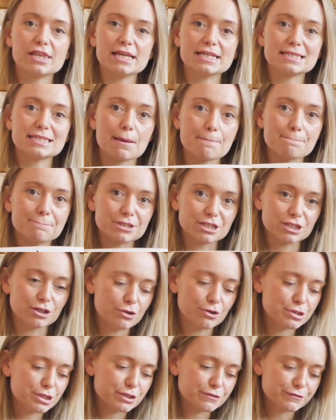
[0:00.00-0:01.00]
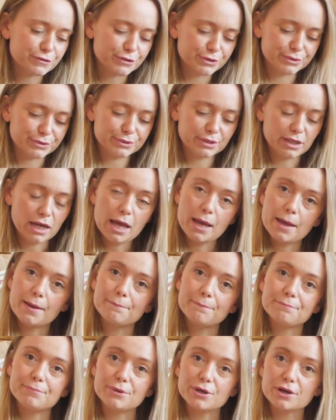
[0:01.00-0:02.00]
this beautiful
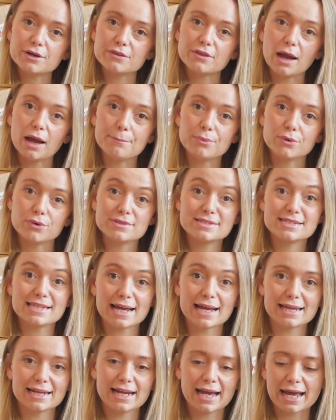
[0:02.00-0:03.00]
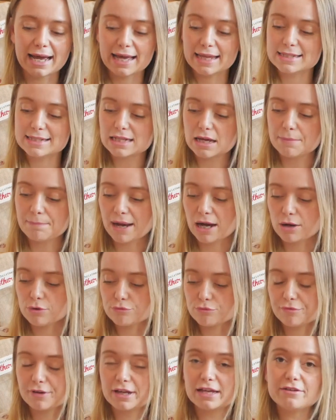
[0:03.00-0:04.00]
book that I bought secondhand
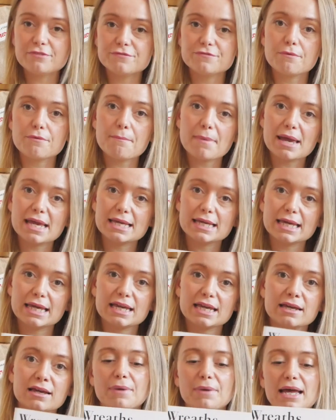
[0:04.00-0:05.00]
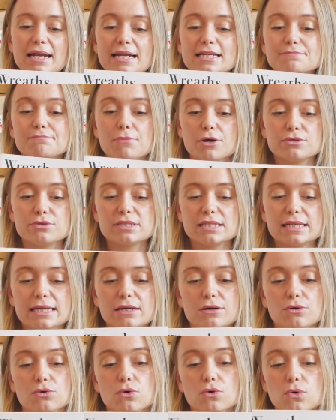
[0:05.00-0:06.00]
about wreath making, and it's
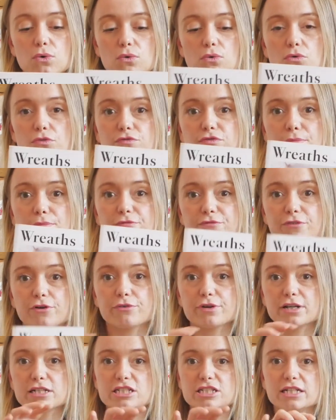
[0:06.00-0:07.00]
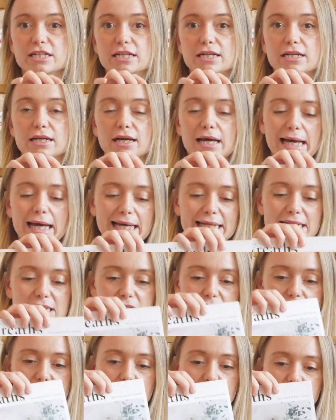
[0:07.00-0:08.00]
mostly all from foraged
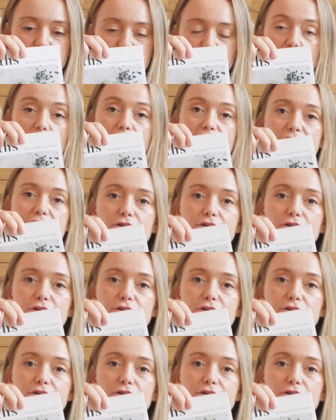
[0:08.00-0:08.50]
and dried